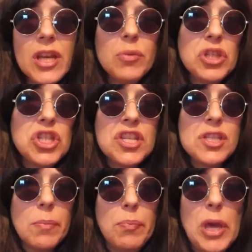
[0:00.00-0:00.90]
It was
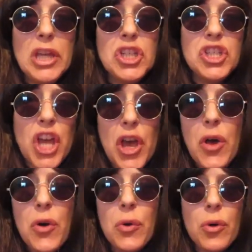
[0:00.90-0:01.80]
just a big
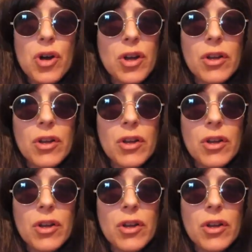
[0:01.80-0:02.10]
show.